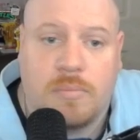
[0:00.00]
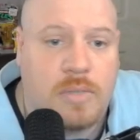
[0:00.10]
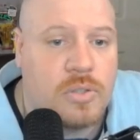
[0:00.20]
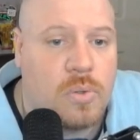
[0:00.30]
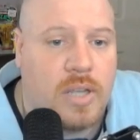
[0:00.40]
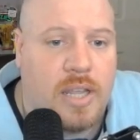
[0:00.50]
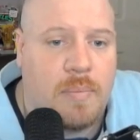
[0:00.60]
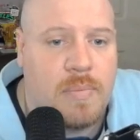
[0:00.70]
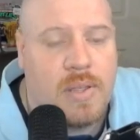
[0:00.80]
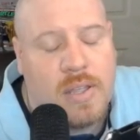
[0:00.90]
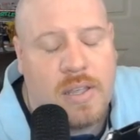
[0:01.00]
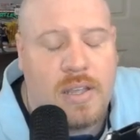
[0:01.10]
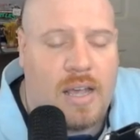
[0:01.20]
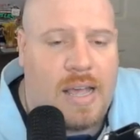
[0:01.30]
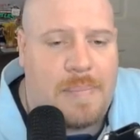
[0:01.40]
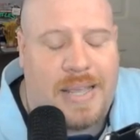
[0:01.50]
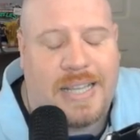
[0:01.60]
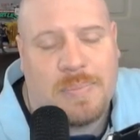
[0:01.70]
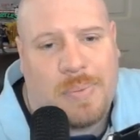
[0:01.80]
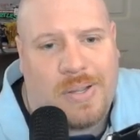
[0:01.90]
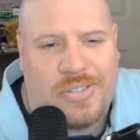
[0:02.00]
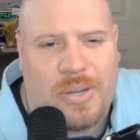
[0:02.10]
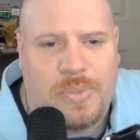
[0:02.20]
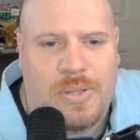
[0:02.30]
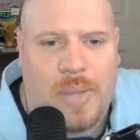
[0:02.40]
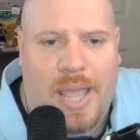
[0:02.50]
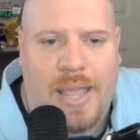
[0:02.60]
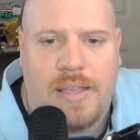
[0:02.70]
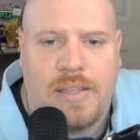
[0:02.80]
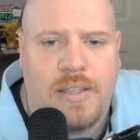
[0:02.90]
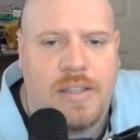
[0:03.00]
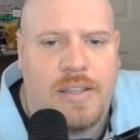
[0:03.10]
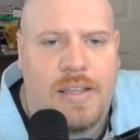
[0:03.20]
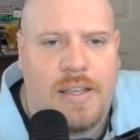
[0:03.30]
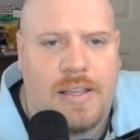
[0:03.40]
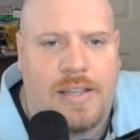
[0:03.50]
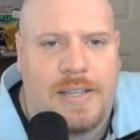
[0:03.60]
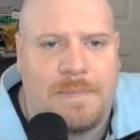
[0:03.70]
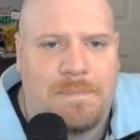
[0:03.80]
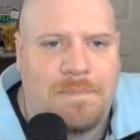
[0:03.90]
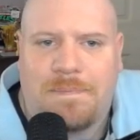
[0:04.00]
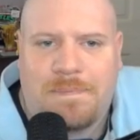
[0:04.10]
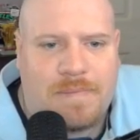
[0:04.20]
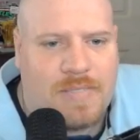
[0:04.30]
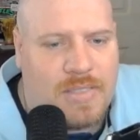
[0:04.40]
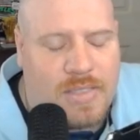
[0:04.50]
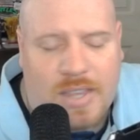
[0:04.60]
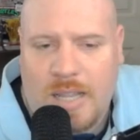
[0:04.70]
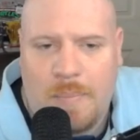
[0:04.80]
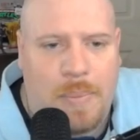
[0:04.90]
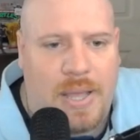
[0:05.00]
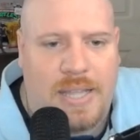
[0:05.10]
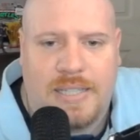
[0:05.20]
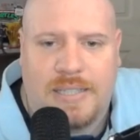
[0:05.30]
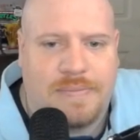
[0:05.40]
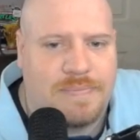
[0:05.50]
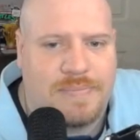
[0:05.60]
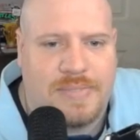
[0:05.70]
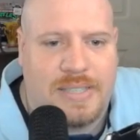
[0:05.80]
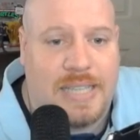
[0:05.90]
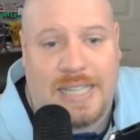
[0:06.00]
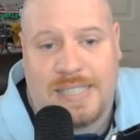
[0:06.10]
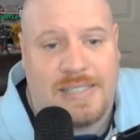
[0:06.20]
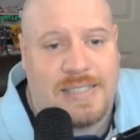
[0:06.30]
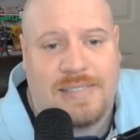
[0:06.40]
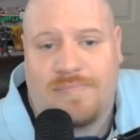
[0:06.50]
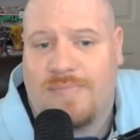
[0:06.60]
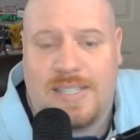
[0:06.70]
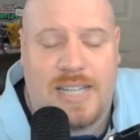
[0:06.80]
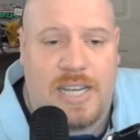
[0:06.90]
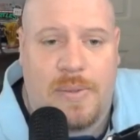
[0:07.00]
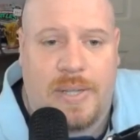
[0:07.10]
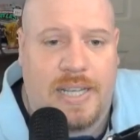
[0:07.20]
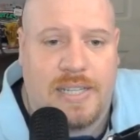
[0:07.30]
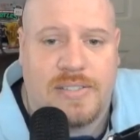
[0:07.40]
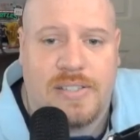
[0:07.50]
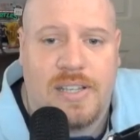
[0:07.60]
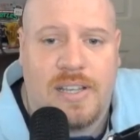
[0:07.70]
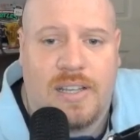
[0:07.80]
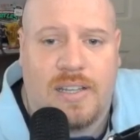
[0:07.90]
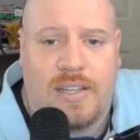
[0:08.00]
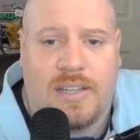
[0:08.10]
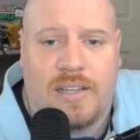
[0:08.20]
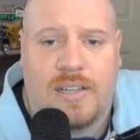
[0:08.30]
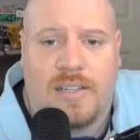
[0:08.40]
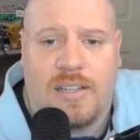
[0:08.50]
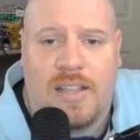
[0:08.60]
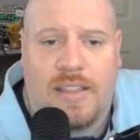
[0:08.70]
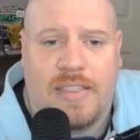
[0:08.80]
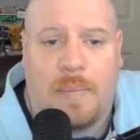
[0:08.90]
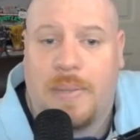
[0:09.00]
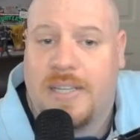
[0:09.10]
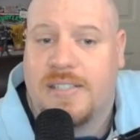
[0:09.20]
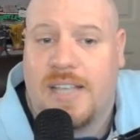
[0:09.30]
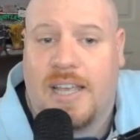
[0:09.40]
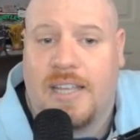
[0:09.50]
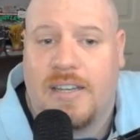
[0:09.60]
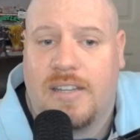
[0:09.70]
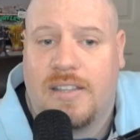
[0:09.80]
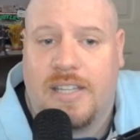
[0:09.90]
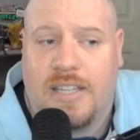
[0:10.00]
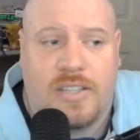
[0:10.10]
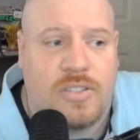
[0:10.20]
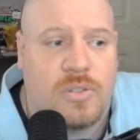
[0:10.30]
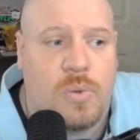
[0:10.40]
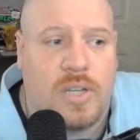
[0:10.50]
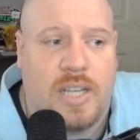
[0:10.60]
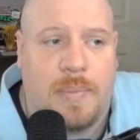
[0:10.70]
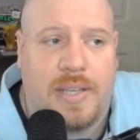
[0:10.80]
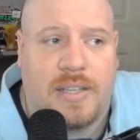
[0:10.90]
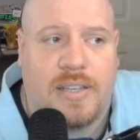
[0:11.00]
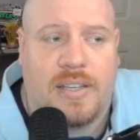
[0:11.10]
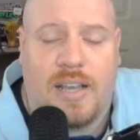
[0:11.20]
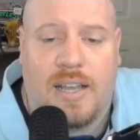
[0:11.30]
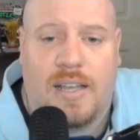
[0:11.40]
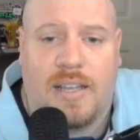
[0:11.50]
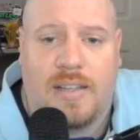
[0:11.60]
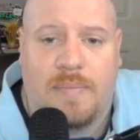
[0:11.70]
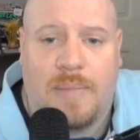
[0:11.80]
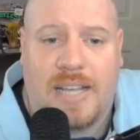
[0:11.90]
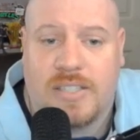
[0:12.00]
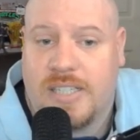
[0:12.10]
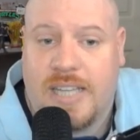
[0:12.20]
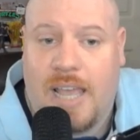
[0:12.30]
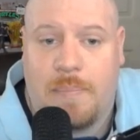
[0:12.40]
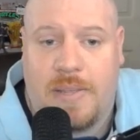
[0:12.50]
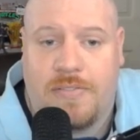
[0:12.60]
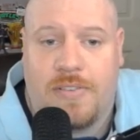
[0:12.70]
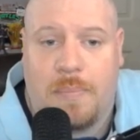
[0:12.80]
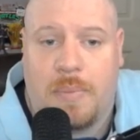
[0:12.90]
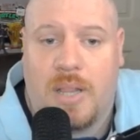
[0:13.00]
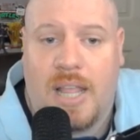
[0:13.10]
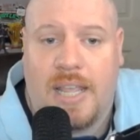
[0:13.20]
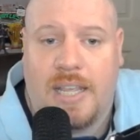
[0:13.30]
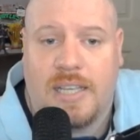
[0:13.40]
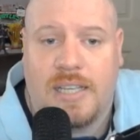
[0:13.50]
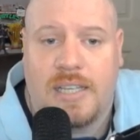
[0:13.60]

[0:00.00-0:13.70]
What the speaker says: control game. I mean, I guess Punch Out was okay. But that's Nintendo, I guess. That being said, the control gimmick actually kept me from playing